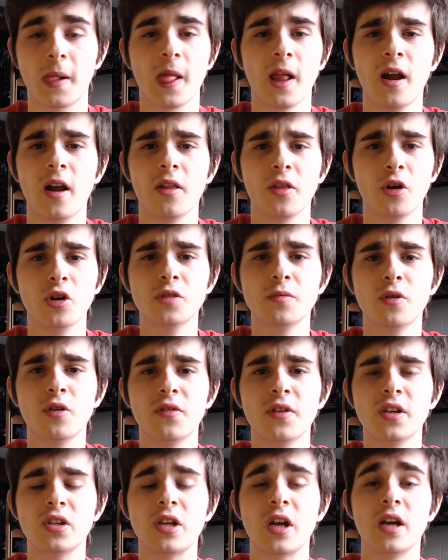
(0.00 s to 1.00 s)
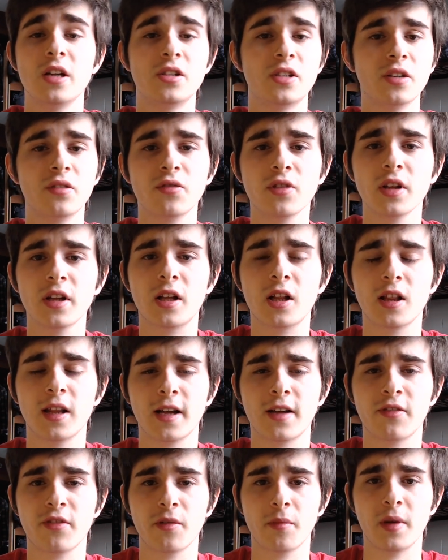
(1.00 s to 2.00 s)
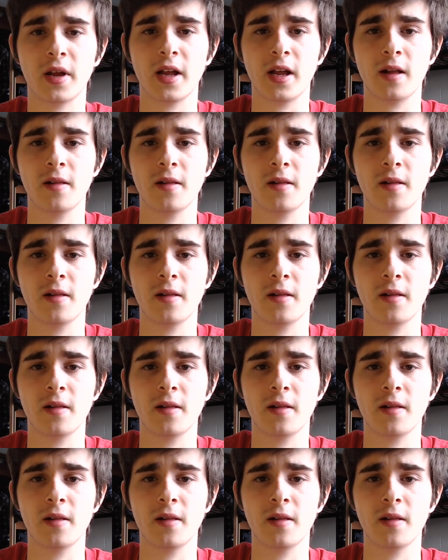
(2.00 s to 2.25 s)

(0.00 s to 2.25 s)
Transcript: Those movies didn't really click for me,